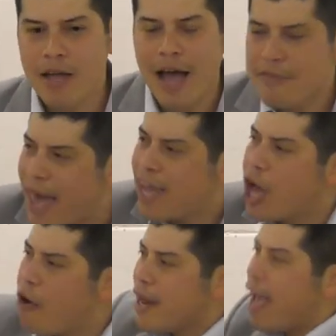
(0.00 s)
are they
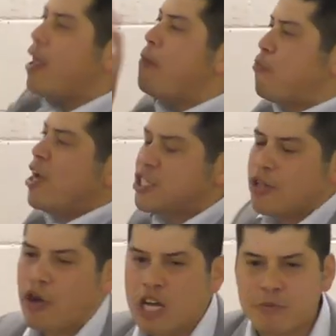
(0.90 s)
going out and preaching
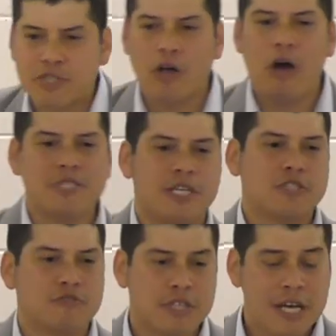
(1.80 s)
the gospel to the
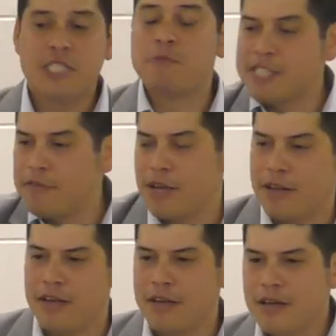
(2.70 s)
homosexuals specifically?